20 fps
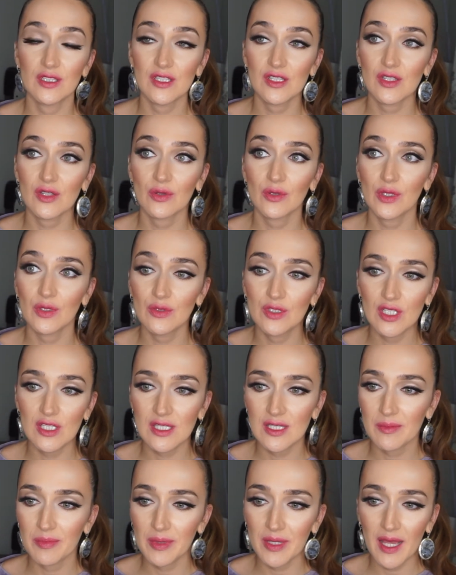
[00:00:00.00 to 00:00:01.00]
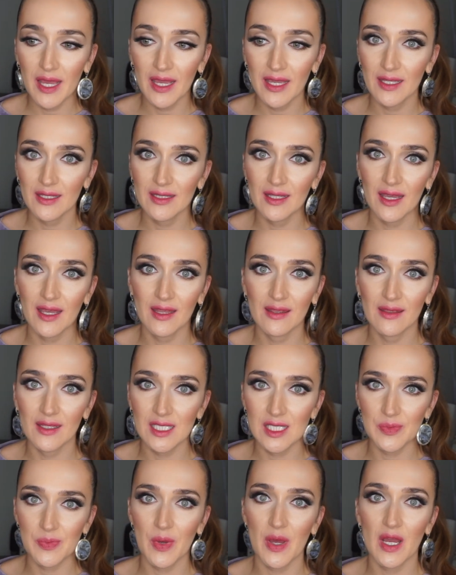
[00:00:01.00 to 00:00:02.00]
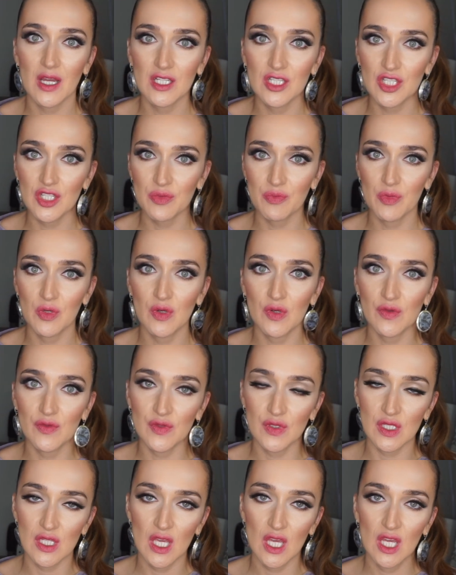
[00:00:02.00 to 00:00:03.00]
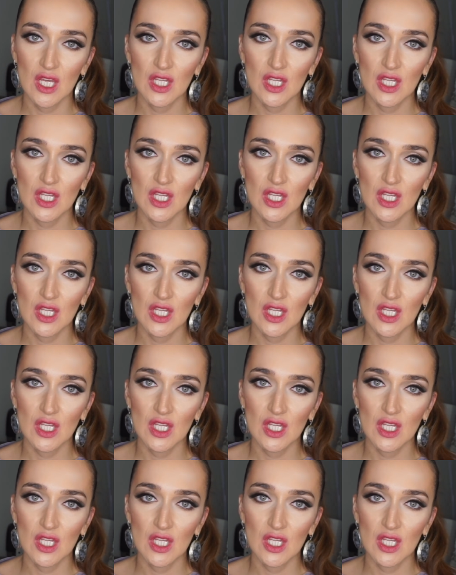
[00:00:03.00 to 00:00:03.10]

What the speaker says: so you just apply it and the sponge moves